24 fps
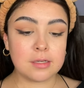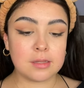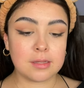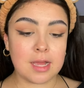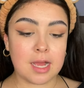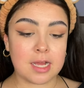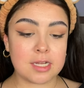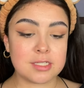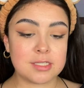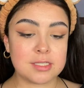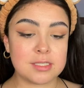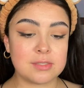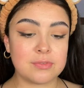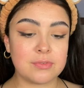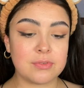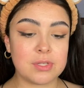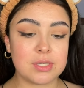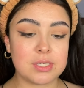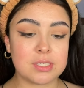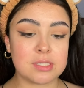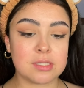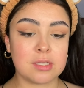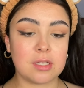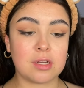lashes for
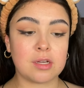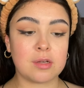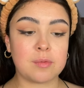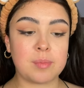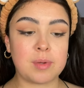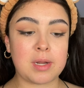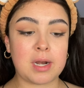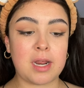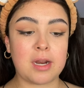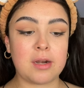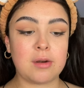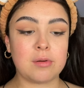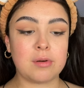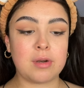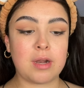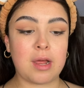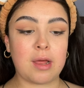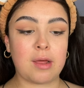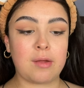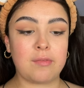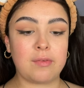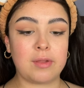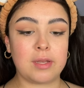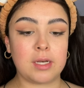this look, but I don't
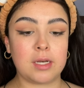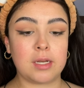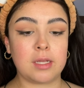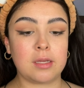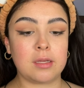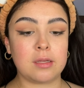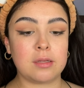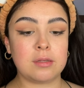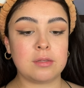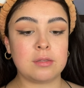have any.